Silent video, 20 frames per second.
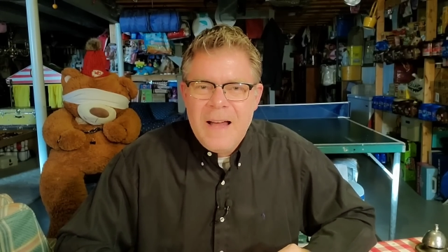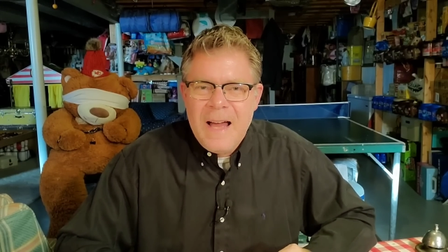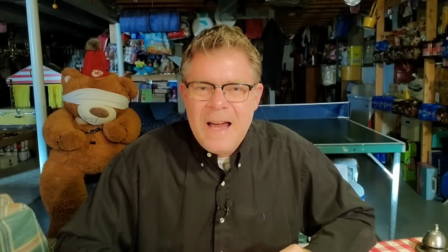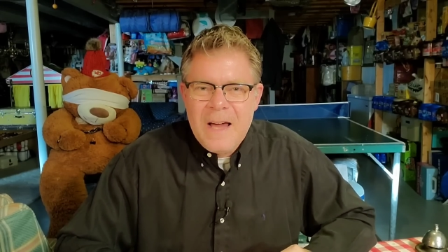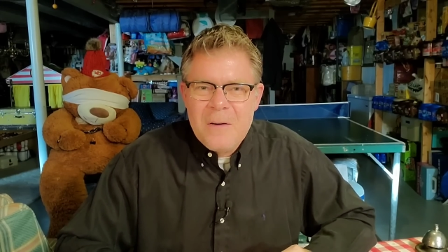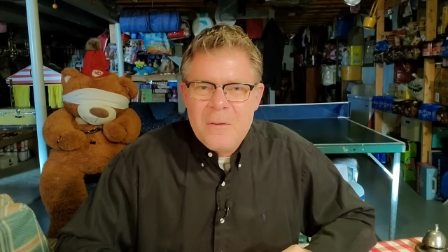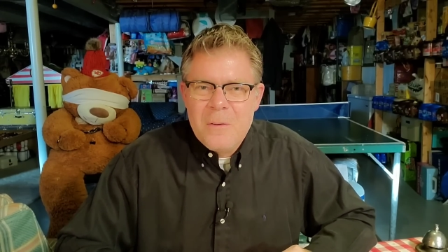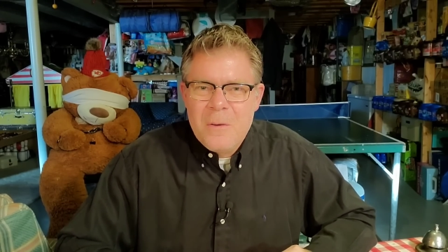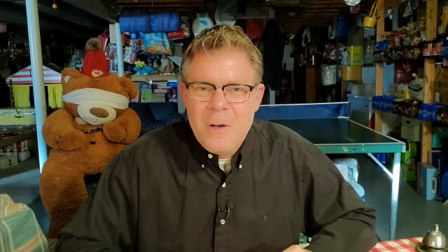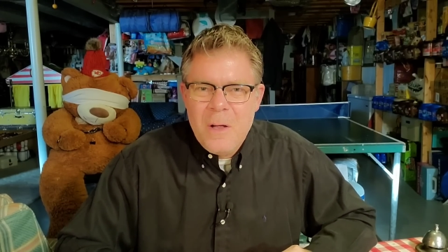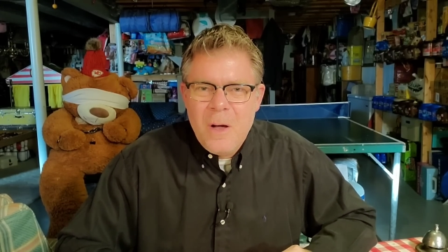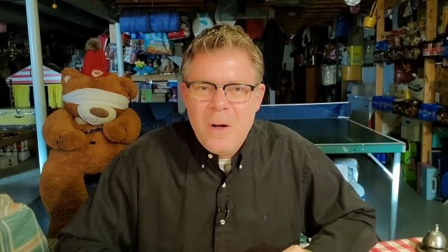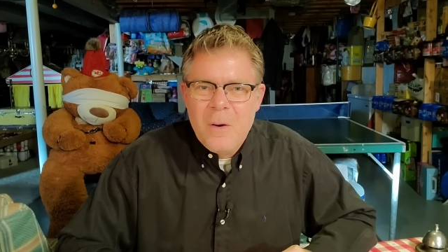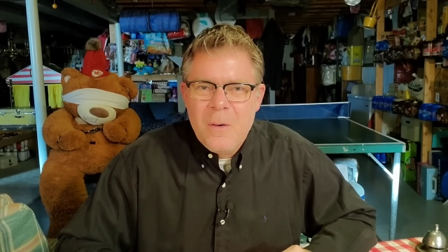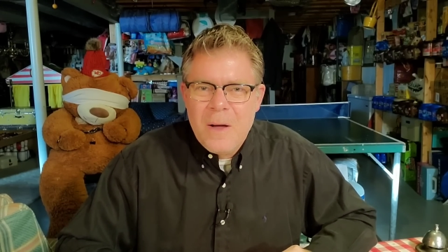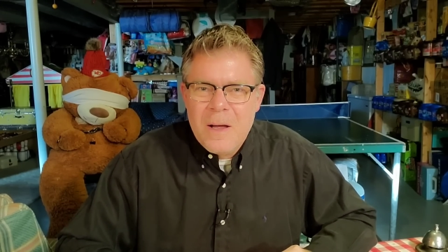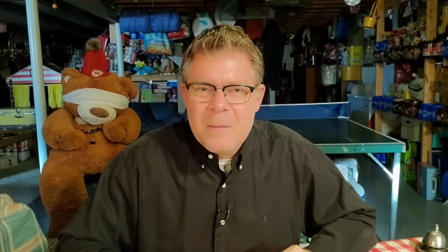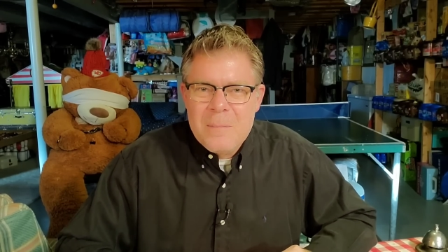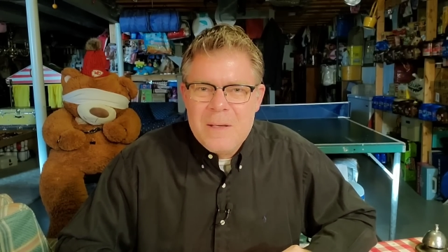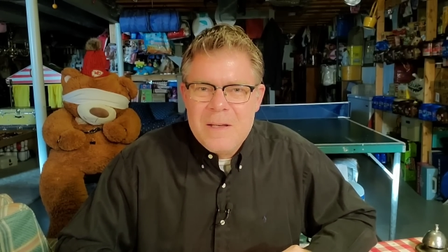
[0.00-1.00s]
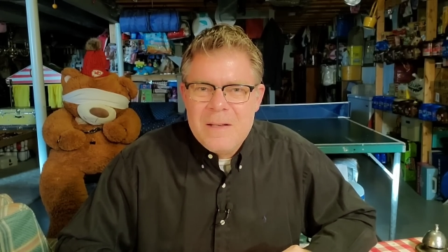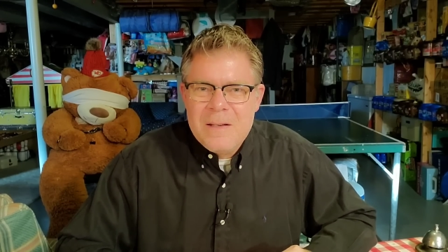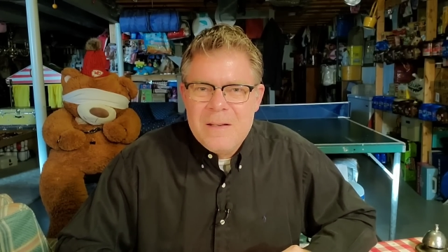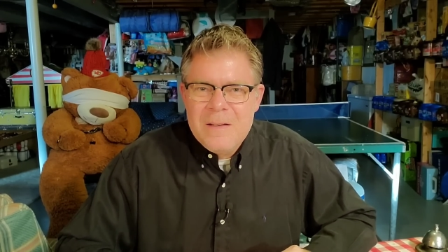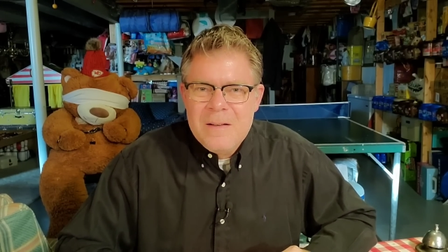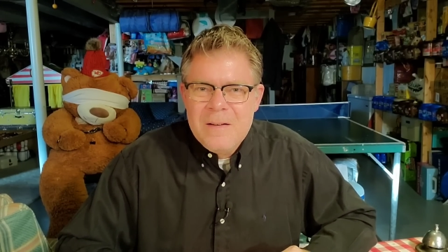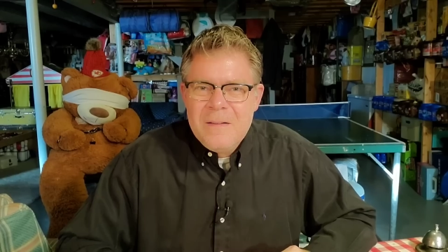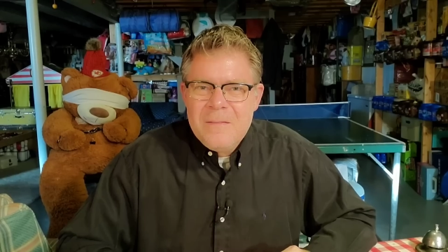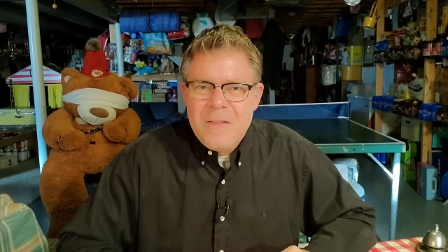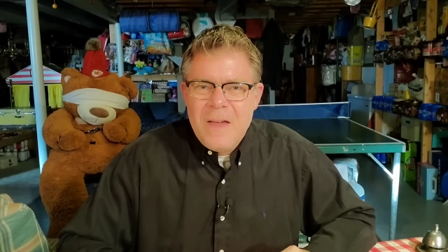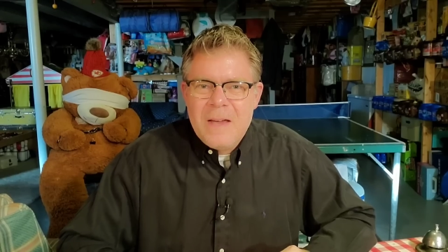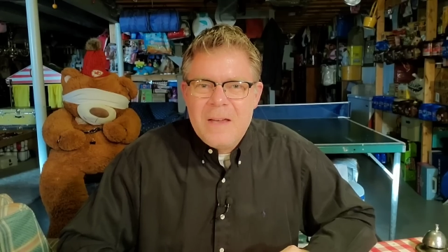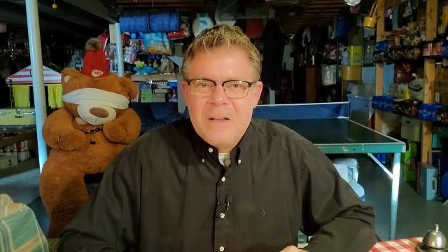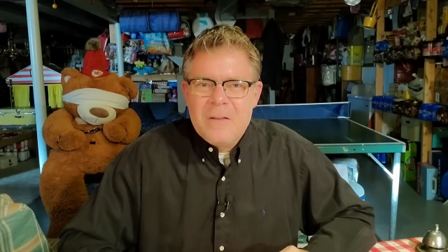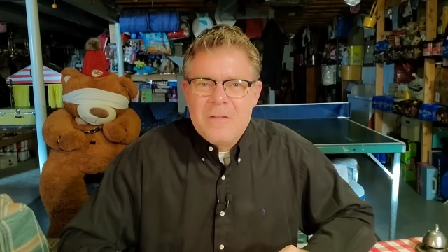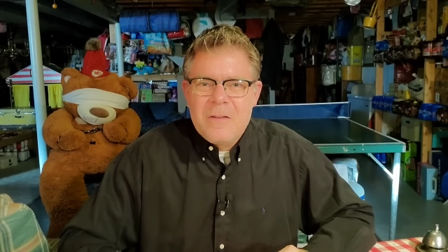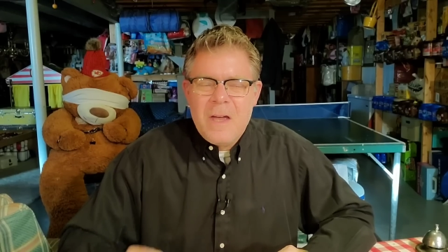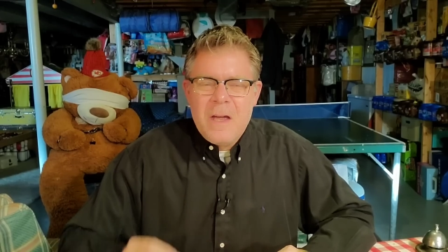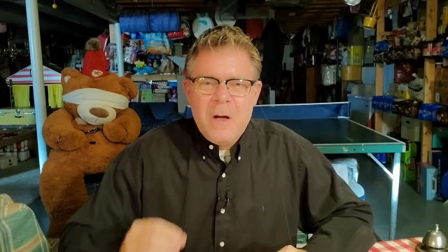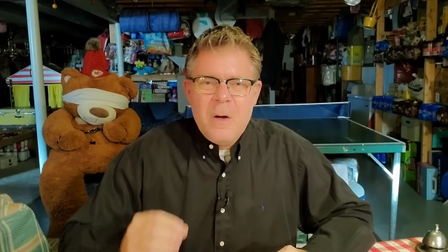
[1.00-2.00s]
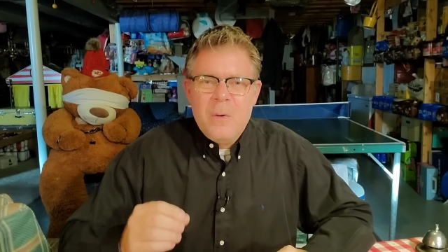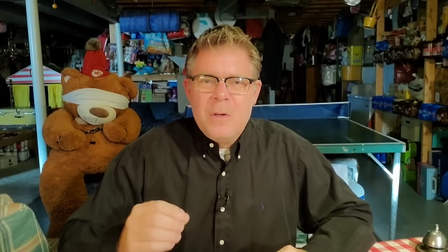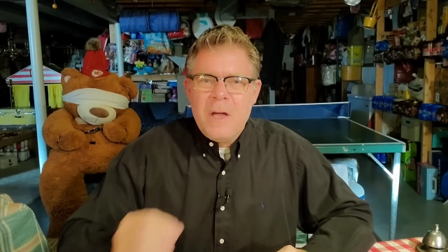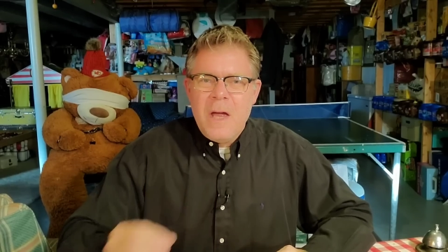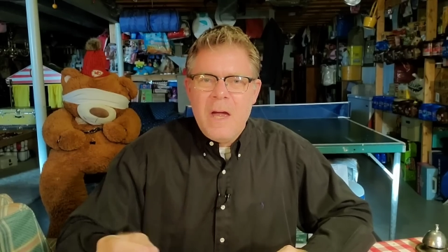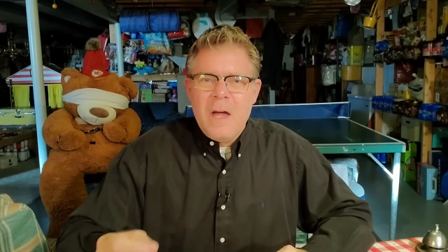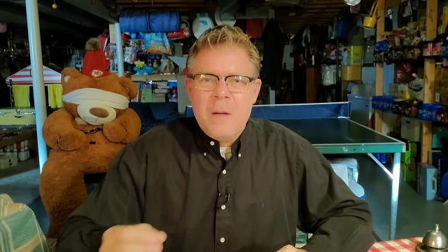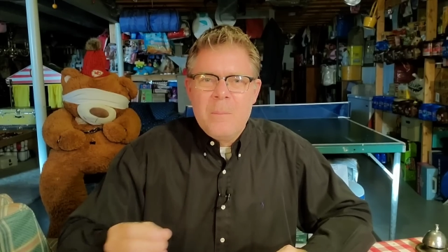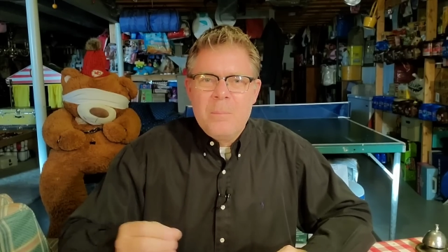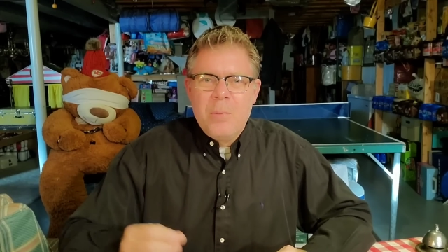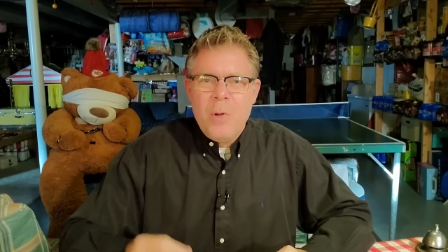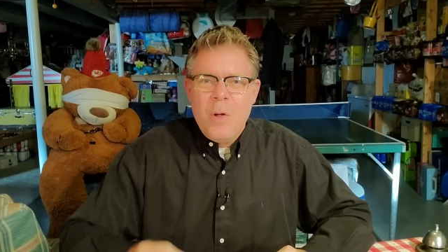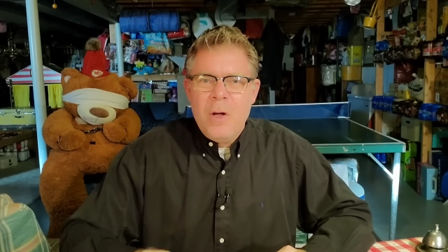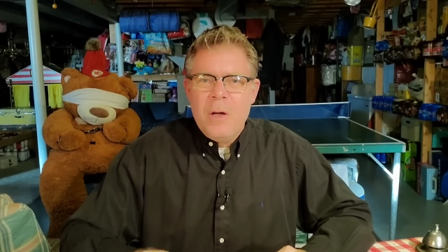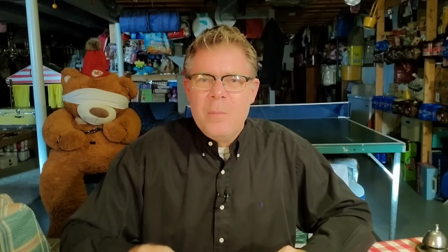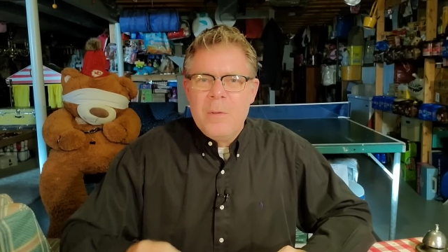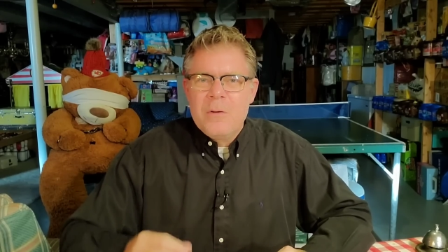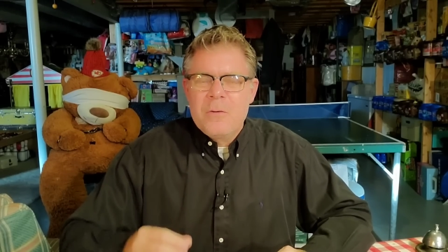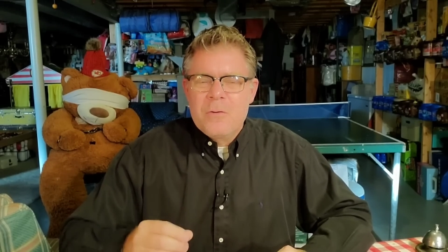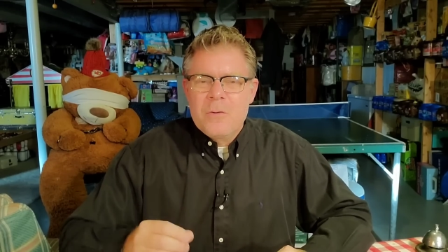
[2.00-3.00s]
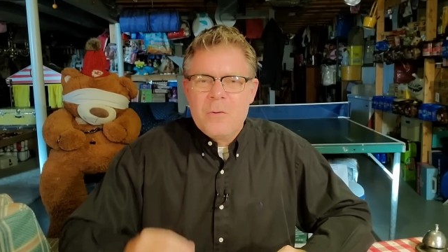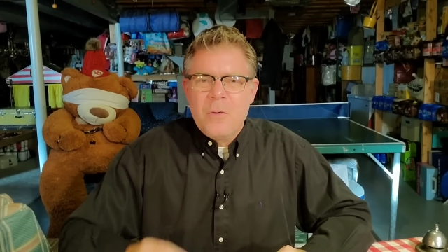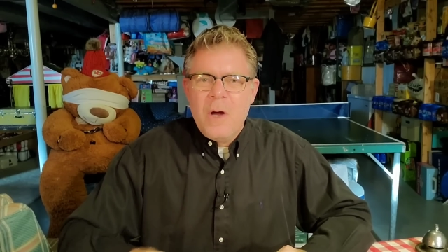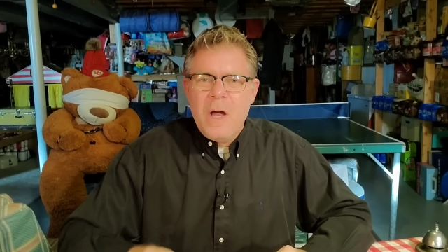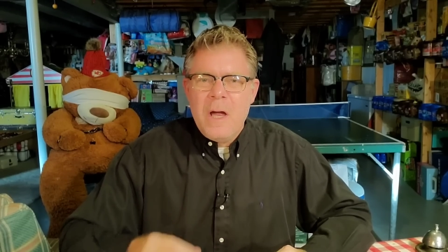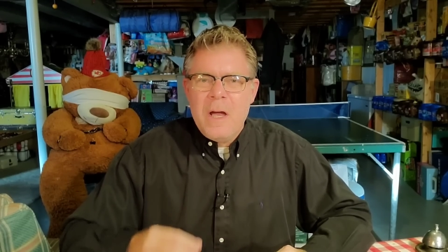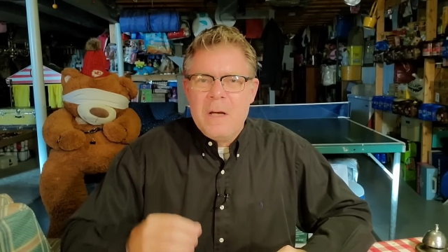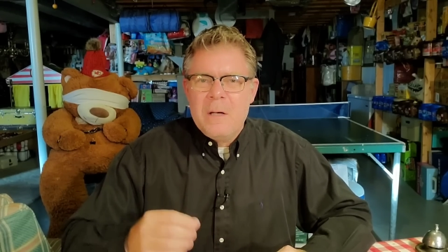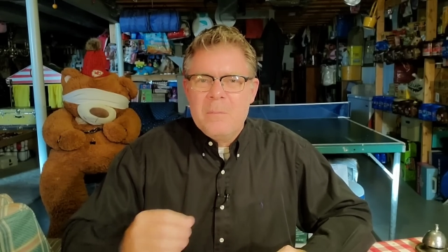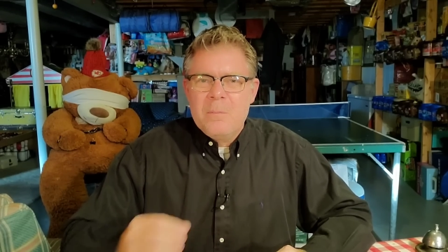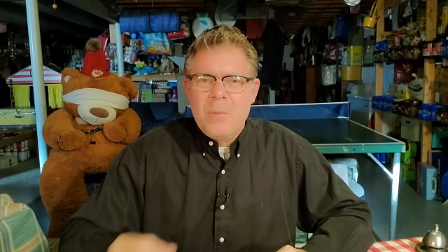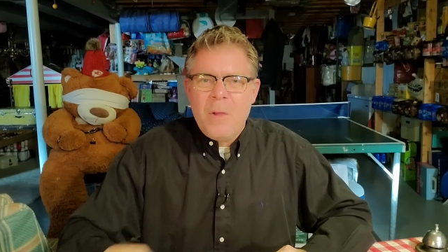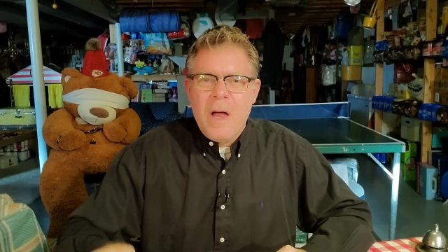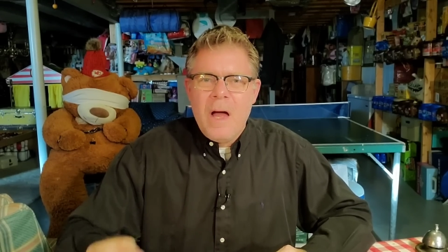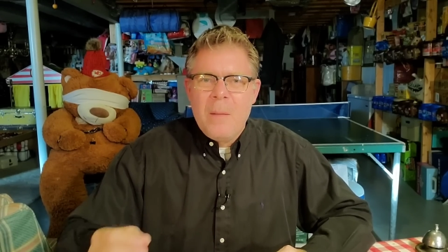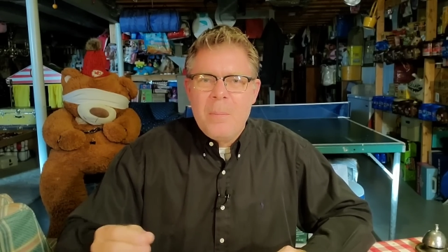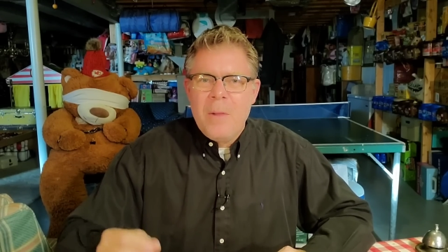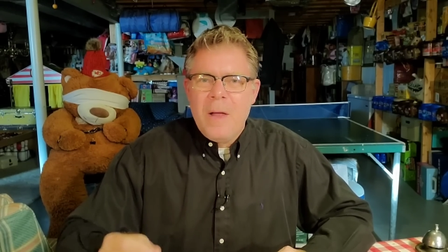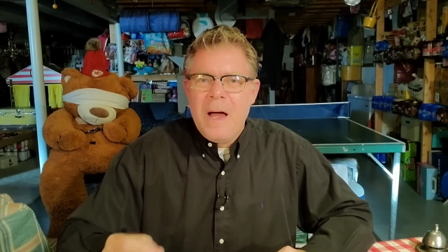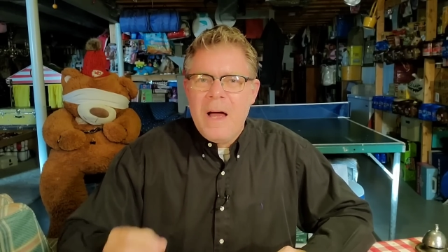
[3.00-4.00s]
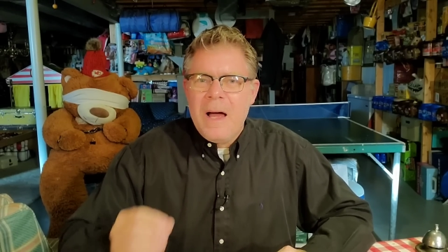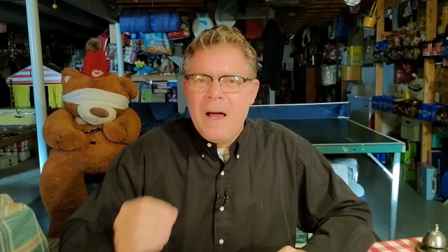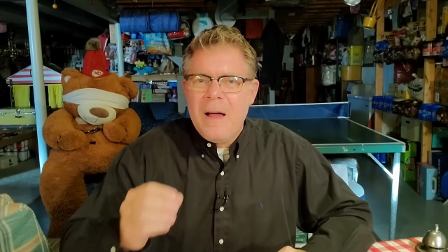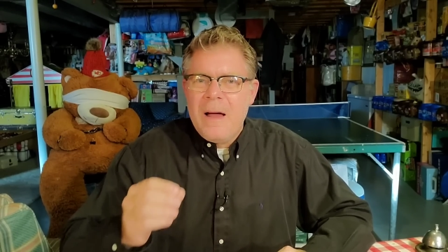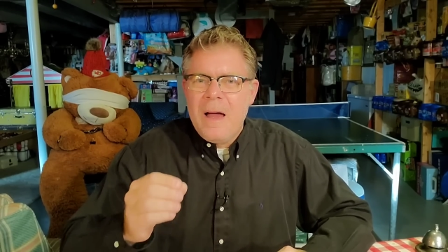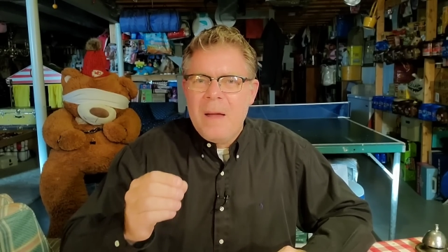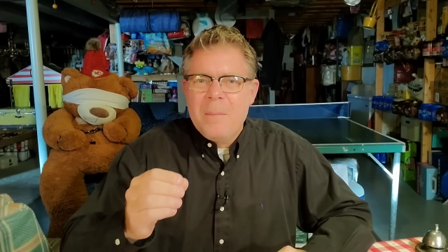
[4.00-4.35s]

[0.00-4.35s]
I don't know. I mean, they can say, oh, yeah, employment's great and blah, blah.